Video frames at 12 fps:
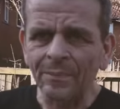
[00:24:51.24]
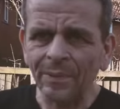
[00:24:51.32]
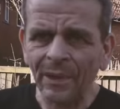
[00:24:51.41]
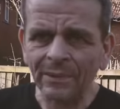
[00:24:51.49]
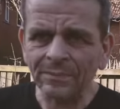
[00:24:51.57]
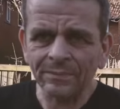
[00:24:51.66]

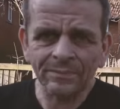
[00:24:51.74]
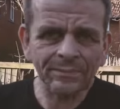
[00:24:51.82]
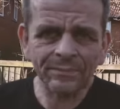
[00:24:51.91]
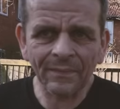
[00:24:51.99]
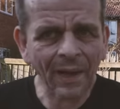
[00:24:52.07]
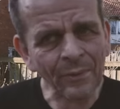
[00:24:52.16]
but
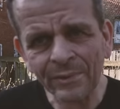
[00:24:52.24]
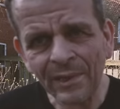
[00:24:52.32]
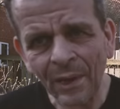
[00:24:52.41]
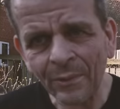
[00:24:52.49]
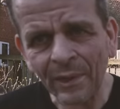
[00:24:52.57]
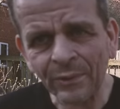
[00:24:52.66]
I'll
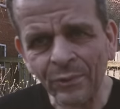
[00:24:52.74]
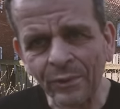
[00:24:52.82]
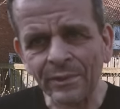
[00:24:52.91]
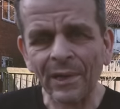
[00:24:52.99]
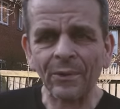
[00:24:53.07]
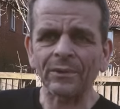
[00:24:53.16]
see how that
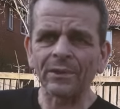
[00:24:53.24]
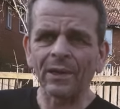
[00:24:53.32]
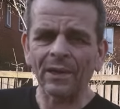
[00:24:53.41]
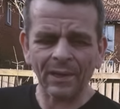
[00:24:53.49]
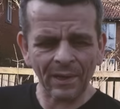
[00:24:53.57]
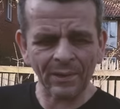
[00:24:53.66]
turns out.
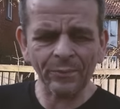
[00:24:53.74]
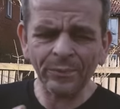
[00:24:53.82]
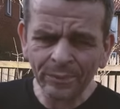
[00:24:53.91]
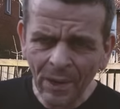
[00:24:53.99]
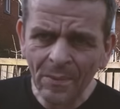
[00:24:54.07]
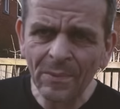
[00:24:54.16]
Uh, it'll
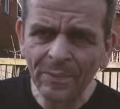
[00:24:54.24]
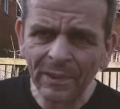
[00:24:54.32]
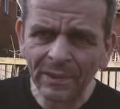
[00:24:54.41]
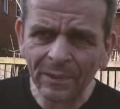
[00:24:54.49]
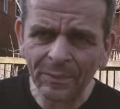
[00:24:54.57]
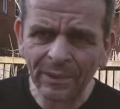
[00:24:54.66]
probably be
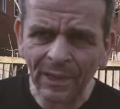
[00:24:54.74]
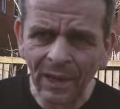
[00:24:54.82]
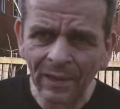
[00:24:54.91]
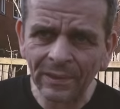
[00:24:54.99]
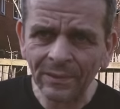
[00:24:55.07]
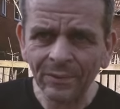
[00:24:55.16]
a little bit
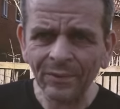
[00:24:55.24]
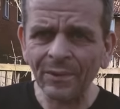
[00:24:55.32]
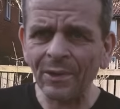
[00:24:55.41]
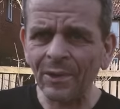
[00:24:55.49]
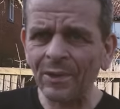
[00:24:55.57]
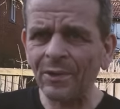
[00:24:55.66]
darker
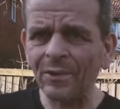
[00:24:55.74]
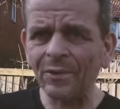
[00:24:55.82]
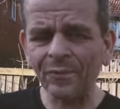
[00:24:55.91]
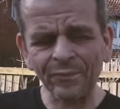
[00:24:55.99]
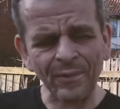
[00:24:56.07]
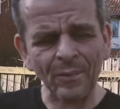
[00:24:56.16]

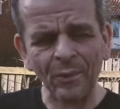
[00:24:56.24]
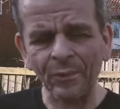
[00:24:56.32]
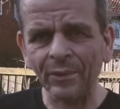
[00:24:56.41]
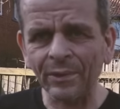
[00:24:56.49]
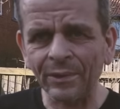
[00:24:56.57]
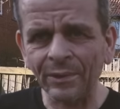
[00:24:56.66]
uh, from all
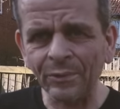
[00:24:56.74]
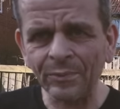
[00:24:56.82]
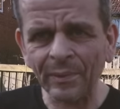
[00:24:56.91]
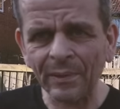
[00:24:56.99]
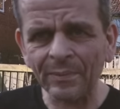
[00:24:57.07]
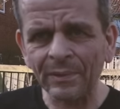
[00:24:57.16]
the
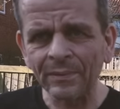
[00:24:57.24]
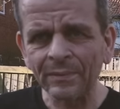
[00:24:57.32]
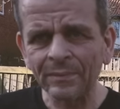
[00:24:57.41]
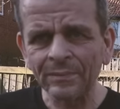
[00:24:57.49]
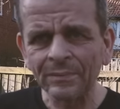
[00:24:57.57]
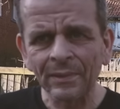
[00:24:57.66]
newspaper,
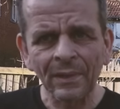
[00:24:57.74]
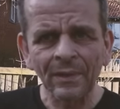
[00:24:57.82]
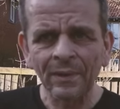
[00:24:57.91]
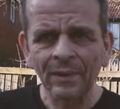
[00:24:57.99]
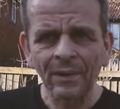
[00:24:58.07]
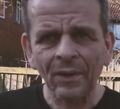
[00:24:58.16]

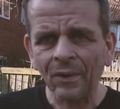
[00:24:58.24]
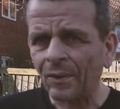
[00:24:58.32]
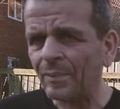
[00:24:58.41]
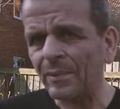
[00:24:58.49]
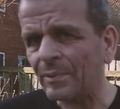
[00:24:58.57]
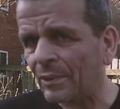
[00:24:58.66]

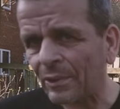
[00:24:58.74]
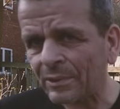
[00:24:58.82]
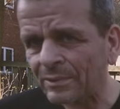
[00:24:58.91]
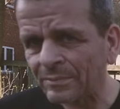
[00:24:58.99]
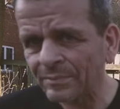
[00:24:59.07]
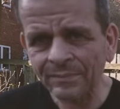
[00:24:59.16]
or maybe not.
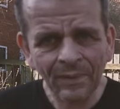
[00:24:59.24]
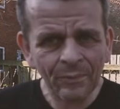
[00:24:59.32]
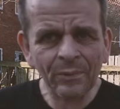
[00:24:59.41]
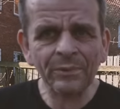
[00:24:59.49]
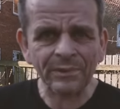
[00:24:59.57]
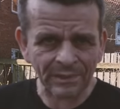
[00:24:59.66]

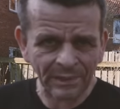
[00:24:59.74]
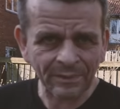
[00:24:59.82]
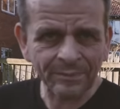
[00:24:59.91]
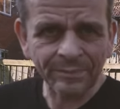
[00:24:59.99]
We'll see.